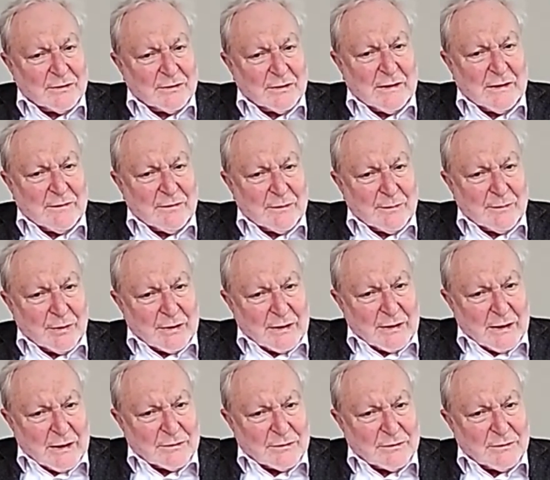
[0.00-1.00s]
and everybody
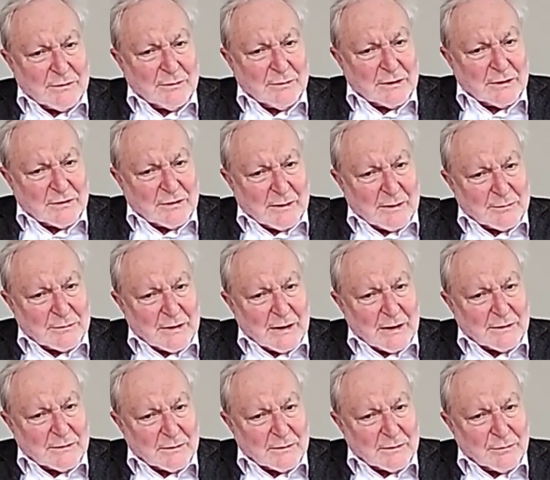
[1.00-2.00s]
has to accept
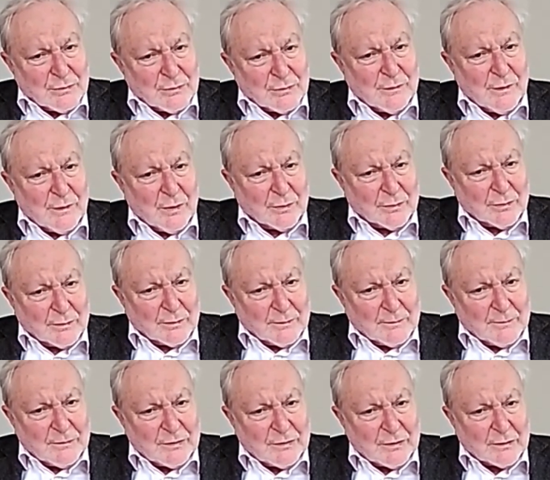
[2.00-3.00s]
that and move on.
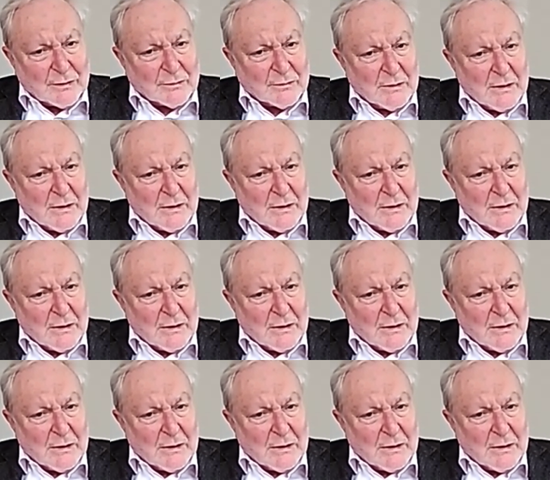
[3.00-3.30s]
So